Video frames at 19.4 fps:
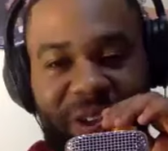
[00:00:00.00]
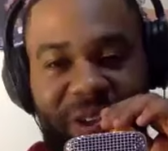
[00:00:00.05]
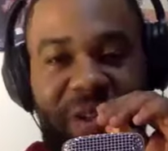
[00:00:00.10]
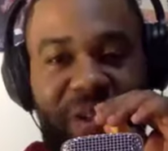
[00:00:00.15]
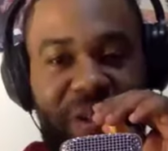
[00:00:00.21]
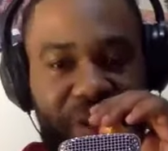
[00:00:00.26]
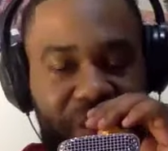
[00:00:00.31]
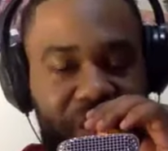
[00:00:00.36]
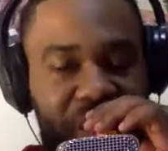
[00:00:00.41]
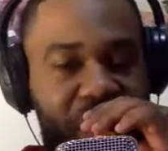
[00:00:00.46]
shot more
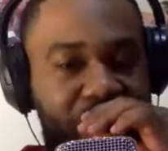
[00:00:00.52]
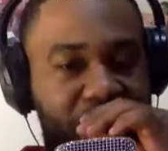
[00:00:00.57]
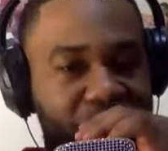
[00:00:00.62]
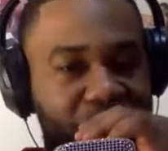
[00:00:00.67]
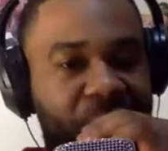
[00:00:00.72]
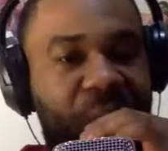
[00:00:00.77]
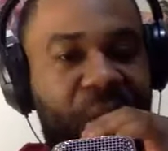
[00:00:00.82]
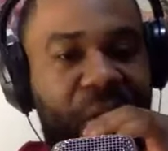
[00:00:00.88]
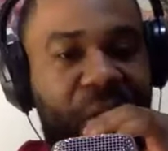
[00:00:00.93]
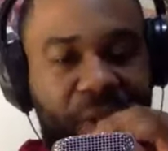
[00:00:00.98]

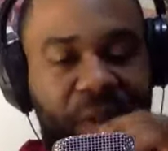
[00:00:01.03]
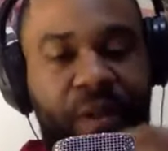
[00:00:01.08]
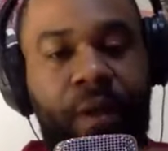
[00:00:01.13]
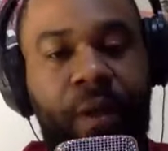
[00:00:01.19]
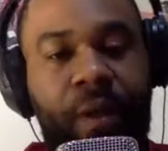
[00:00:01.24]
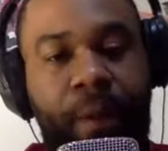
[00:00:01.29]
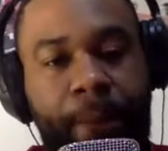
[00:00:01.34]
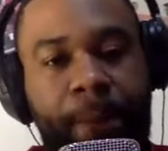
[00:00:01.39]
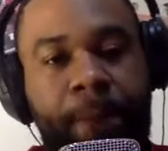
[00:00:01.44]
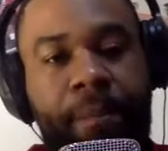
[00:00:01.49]
efficiently. They had
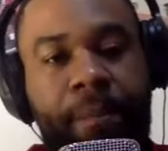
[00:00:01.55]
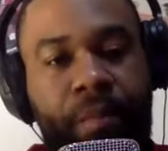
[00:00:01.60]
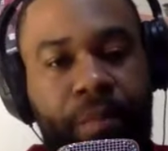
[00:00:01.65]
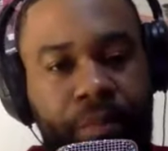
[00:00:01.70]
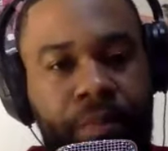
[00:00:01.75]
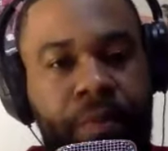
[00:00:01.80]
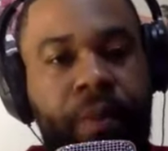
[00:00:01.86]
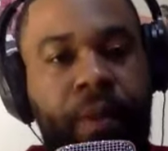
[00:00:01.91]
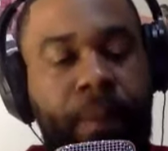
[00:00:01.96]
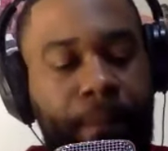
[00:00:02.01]
more
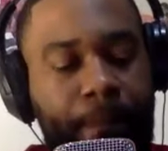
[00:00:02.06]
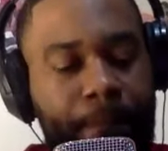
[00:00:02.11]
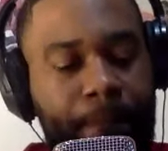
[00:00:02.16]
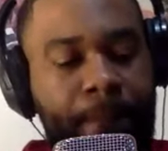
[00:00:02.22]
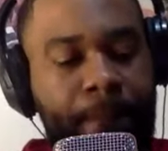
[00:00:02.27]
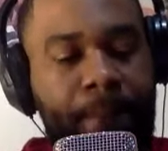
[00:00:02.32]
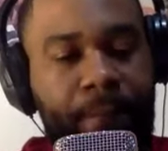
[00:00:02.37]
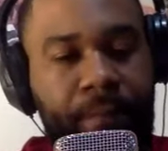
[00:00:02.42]
rebounds, but